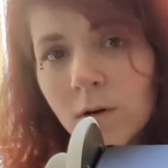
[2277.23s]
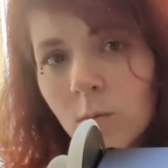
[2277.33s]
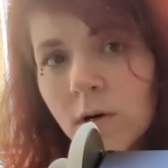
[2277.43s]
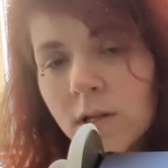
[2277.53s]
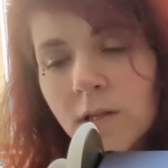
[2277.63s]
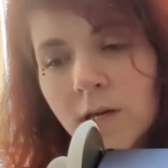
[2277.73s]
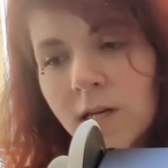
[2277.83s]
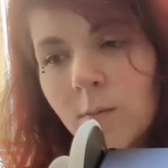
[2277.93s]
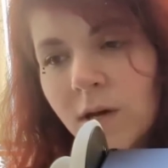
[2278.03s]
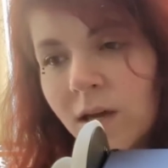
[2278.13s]
we are bringing the
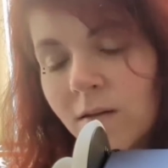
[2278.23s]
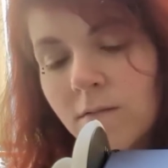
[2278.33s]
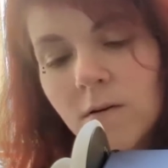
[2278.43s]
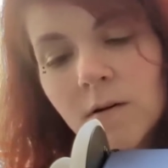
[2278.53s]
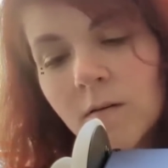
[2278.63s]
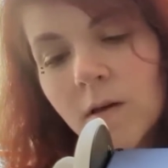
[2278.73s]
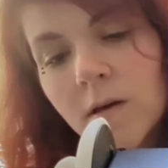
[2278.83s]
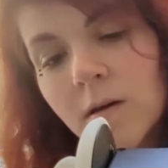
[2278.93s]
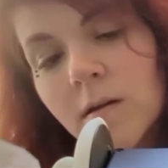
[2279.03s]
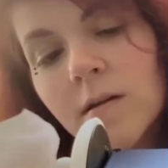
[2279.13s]
honey back if you guys
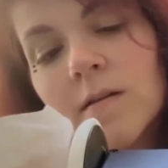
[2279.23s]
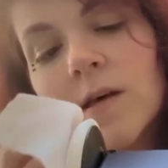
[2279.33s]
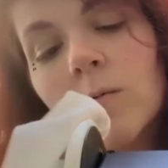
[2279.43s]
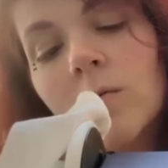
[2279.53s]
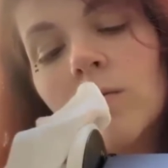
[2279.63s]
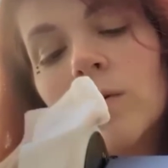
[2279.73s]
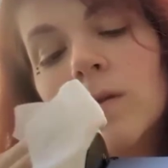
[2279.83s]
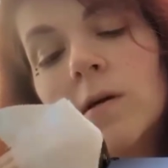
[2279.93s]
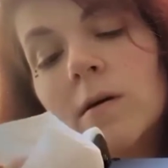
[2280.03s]
like it. That was really